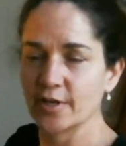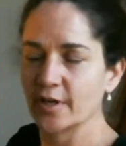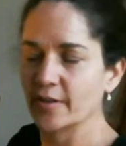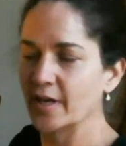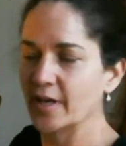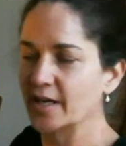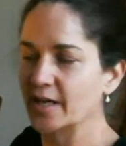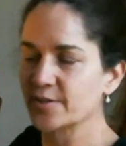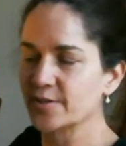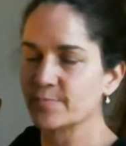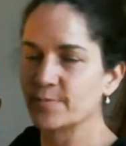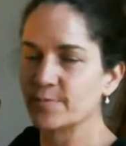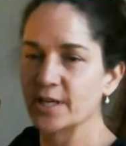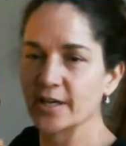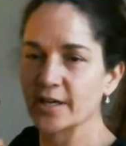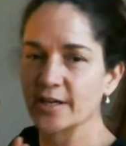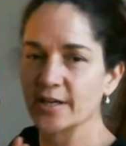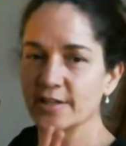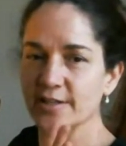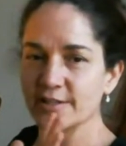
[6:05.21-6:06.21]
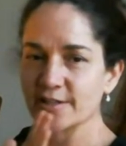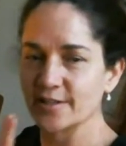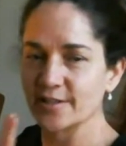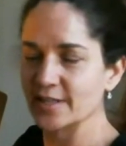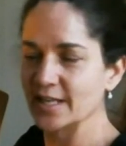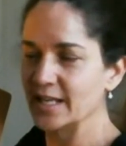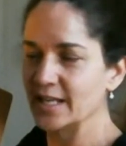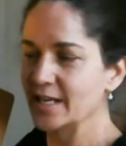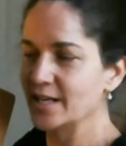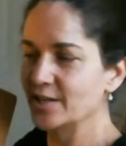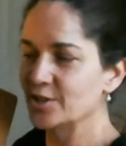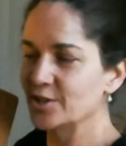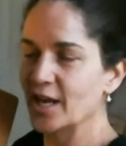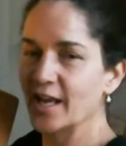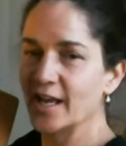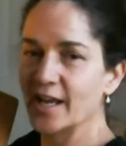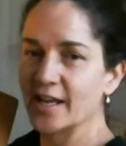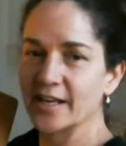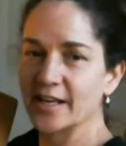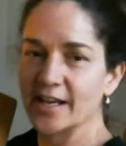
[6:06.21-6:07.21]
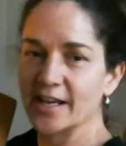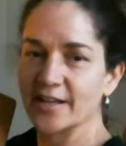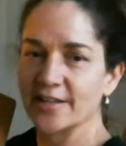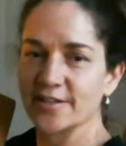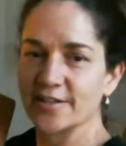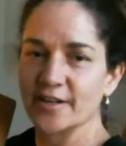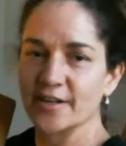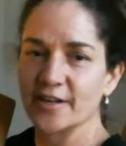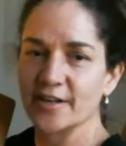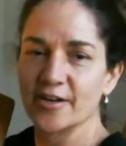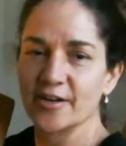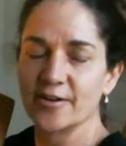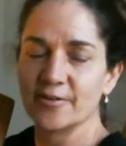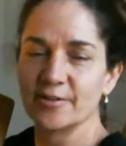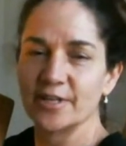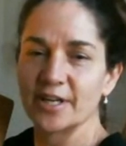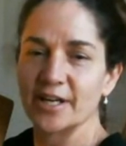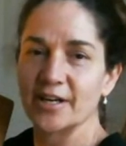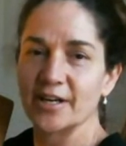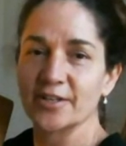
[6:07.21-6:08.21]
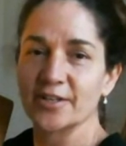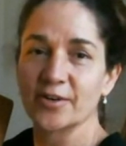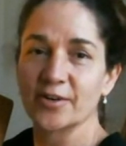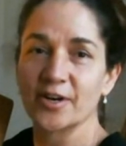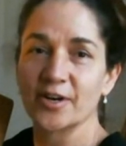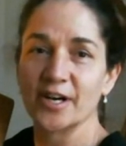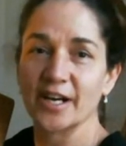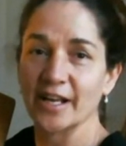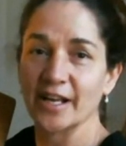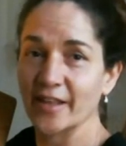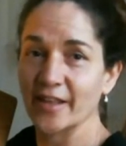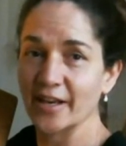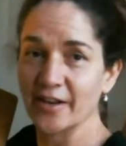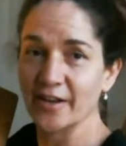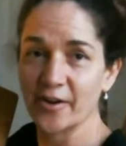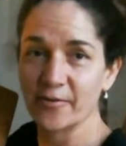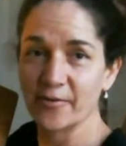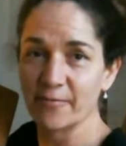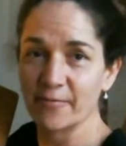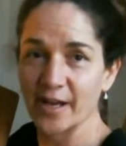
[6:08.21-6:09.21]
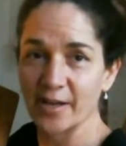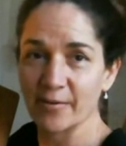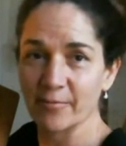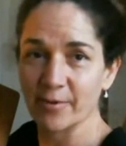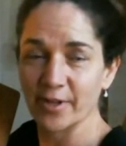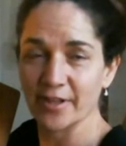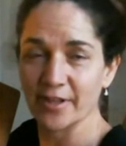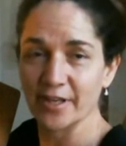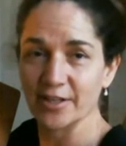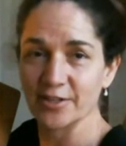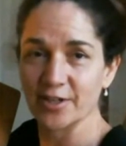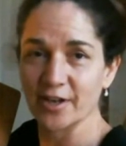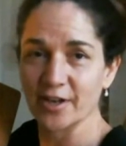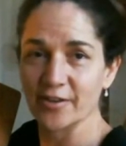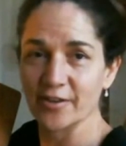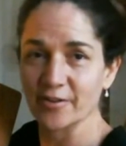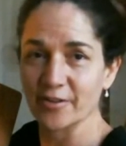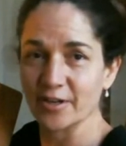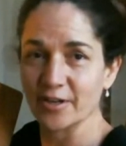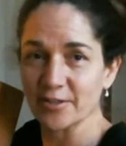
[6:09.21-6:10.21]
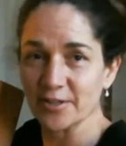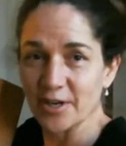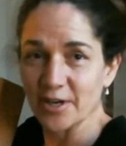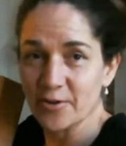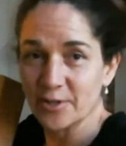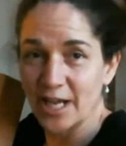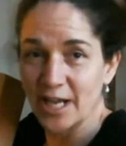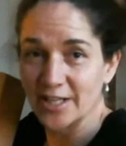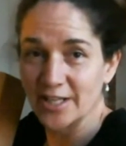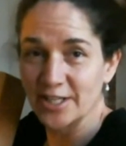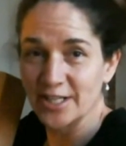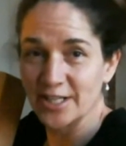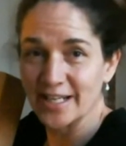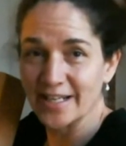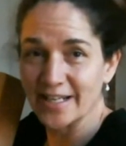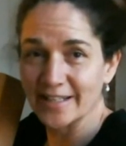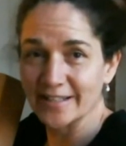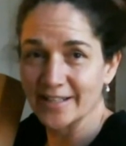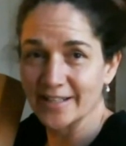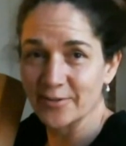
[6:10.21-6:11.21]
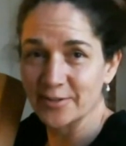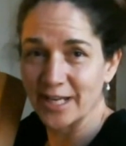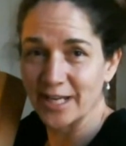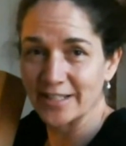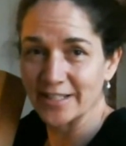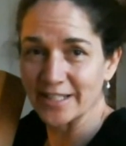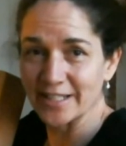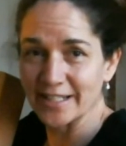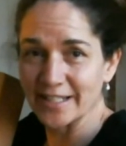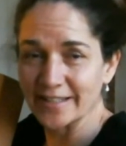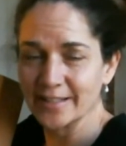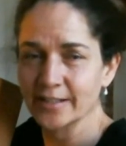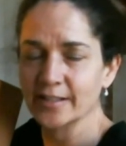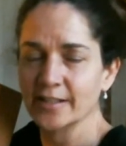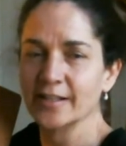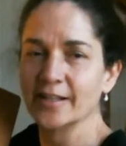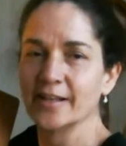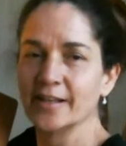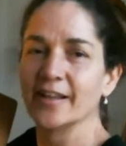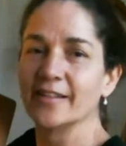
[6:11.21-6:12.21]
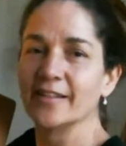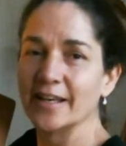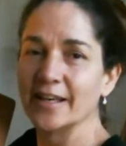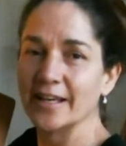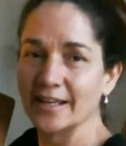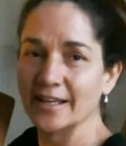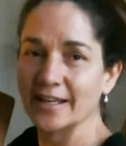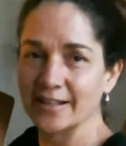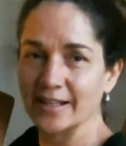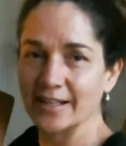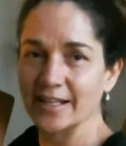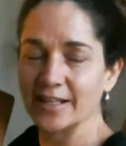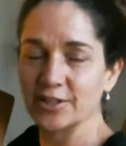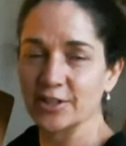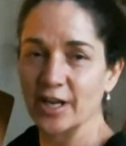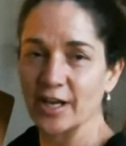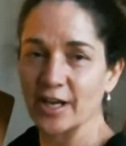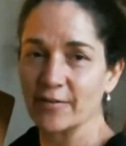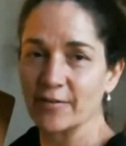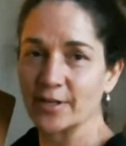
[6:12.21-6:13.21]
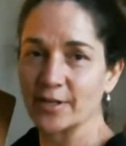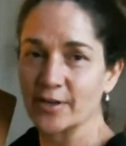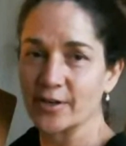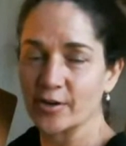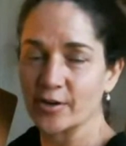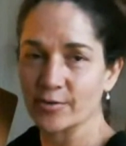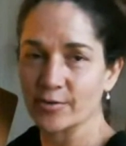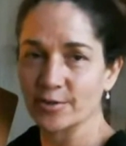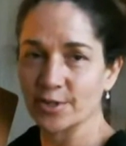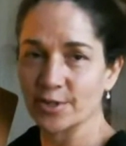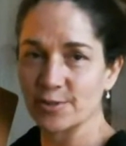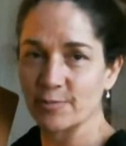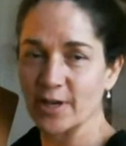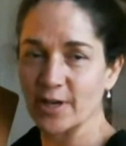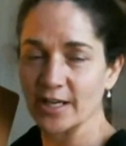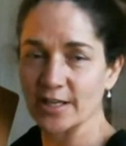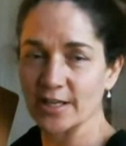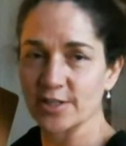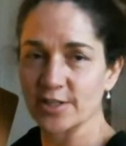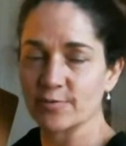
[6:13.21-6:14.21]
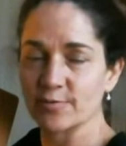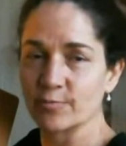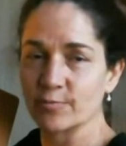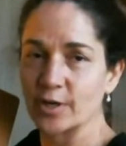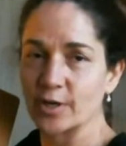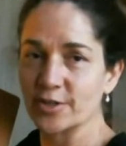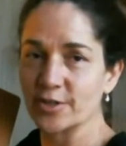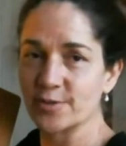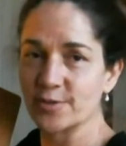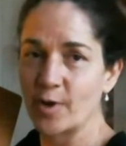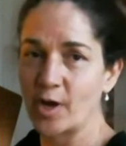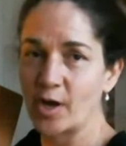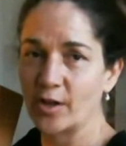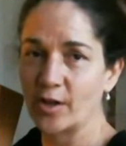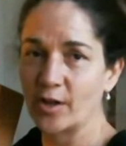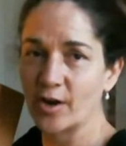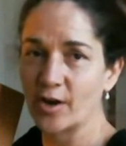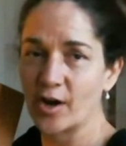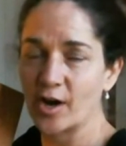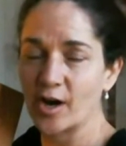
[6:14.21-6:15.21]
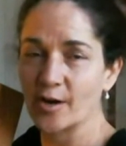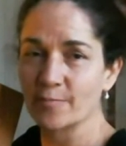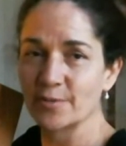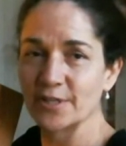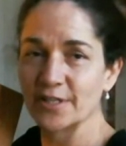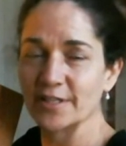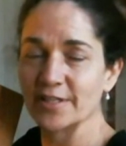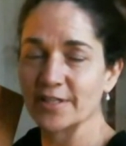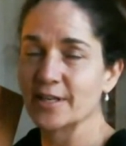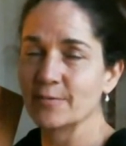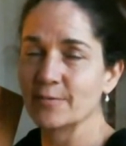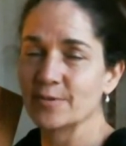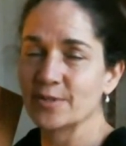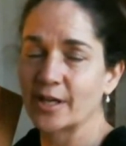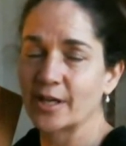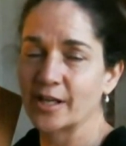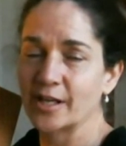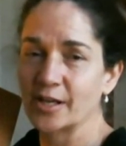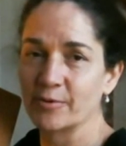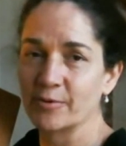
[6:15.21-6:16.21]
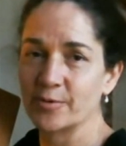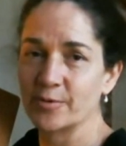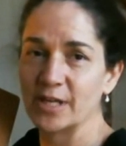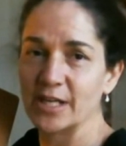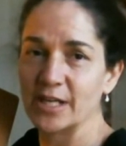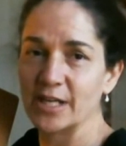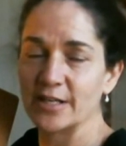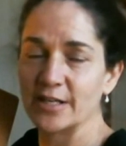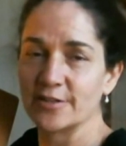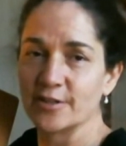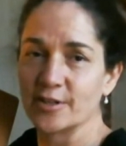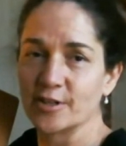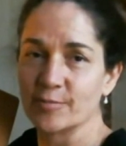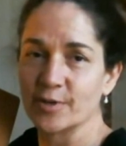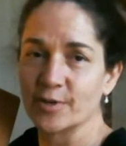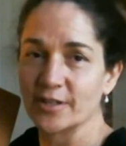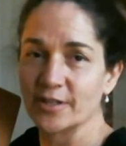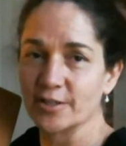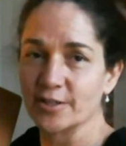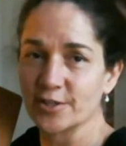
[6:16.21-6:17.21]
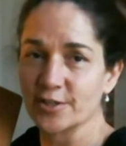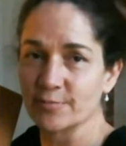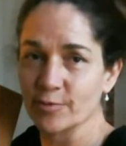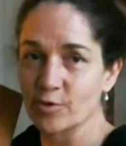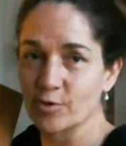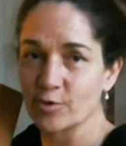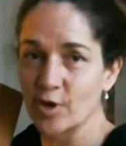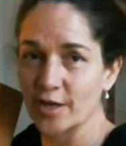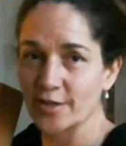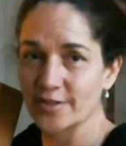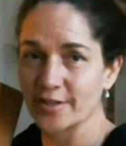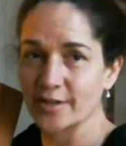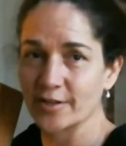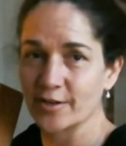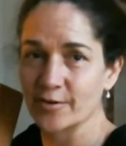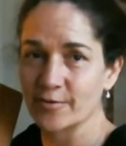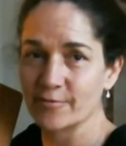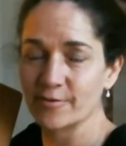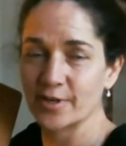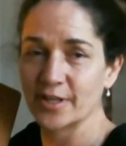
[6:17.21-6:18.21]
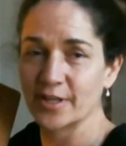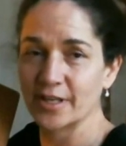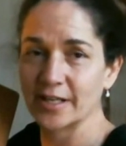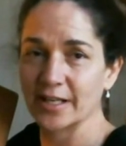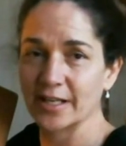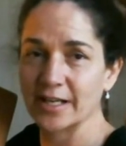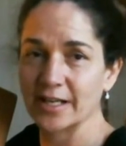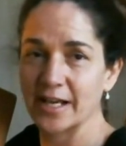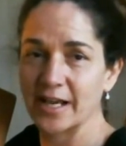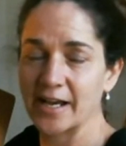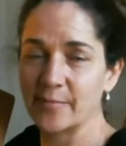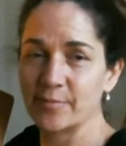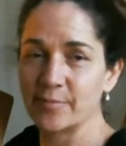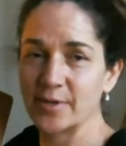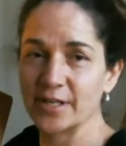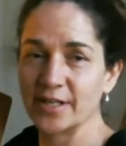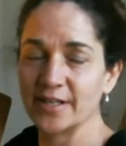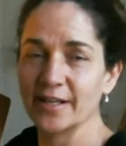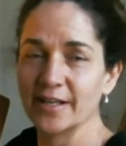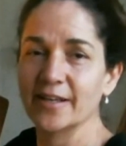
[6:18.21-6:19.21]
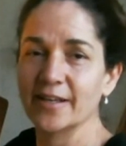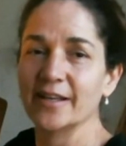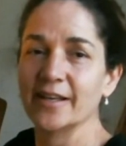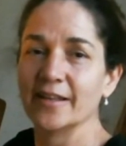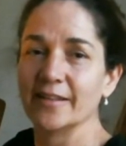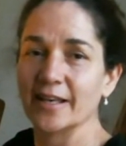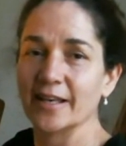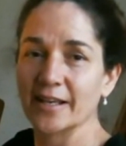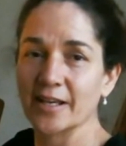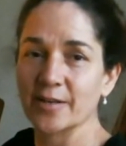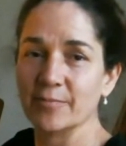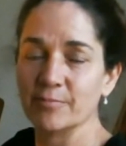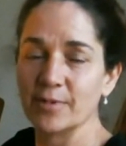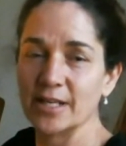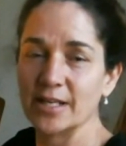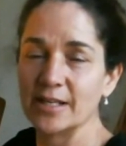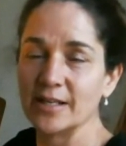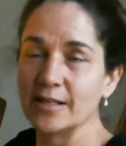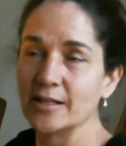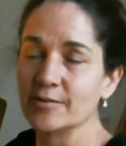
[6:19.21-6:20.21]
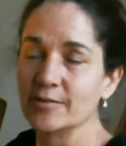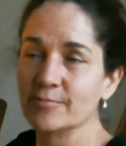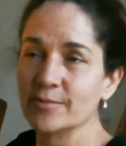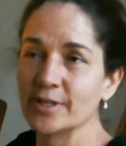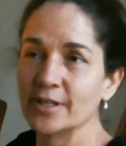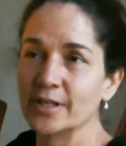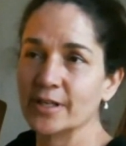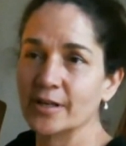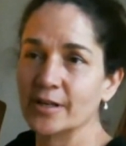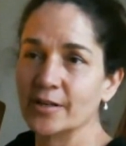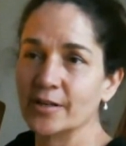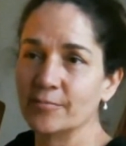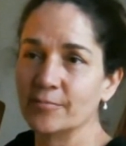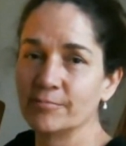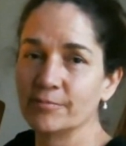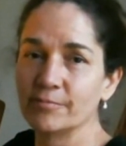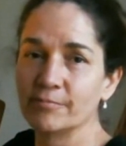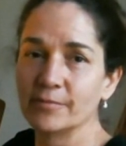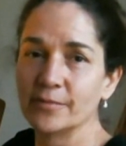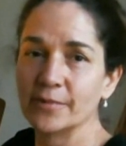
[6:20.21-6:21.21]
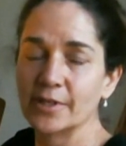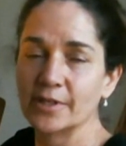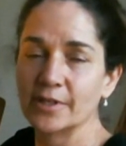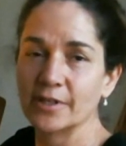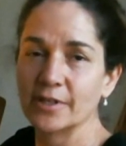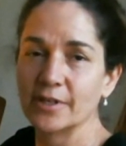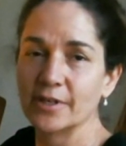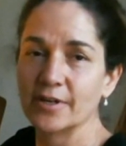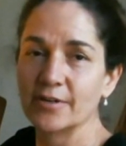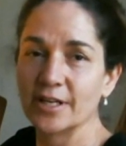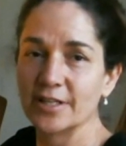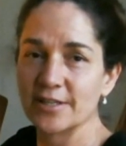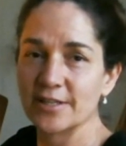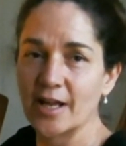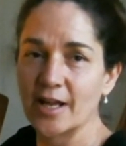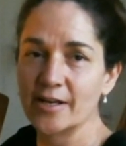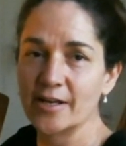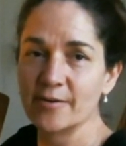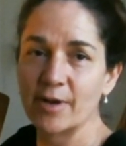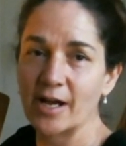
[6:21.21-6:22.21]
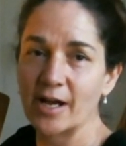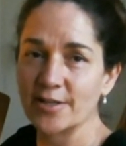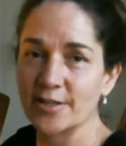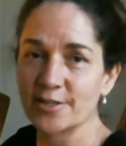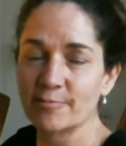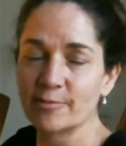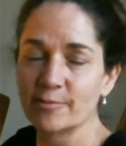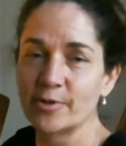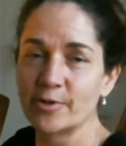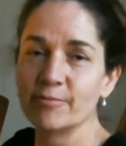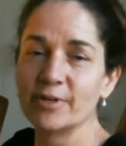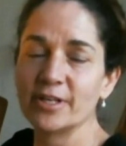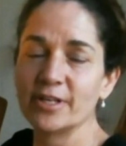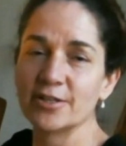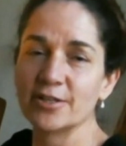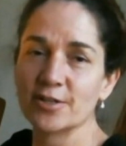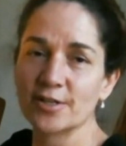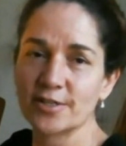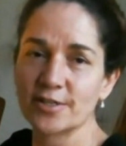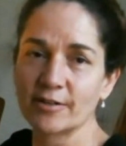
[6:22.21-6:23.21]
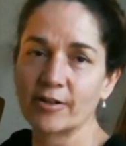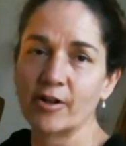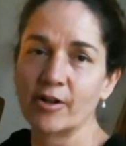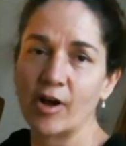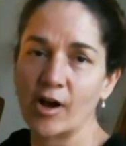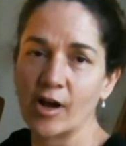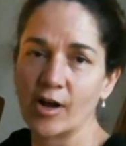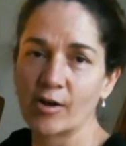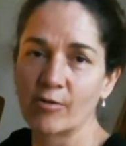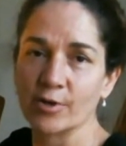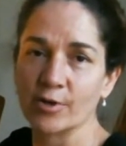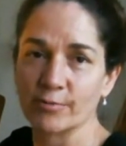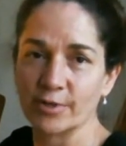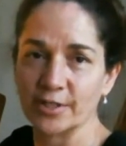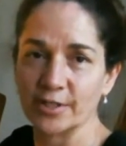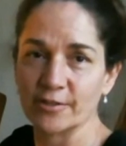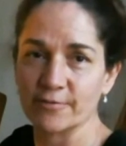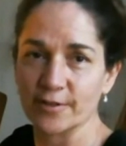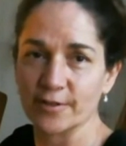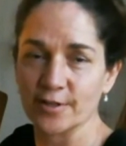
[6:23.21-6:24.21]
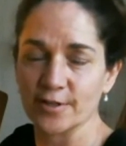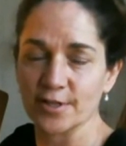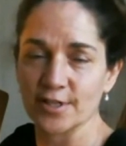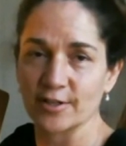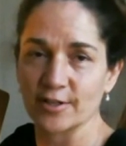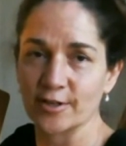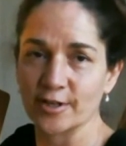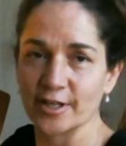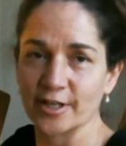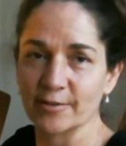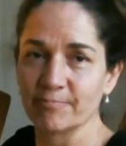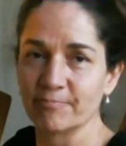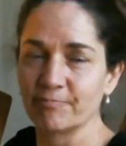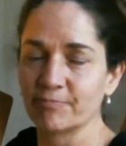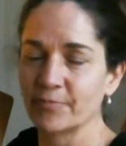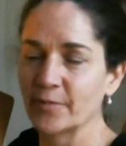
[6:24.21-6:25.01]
That's because each hand has their own territory and they don't fight with each other. There's no touching, no touching. They each have their own space. On the smaller harps, it seems like it would be easier, but there's some crossing over that can happen that can be, it's not impossible, but it's just a little awkward when you're first learning.